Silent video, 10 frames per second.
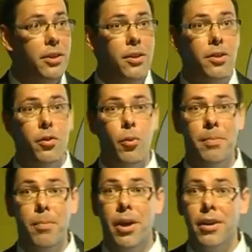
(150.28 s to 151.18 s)
The wet
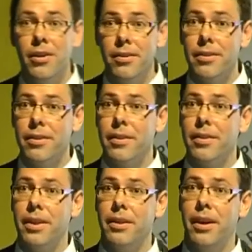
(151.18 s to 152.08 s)
market,
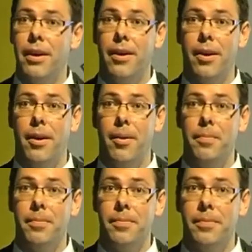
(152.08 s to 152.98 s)
um,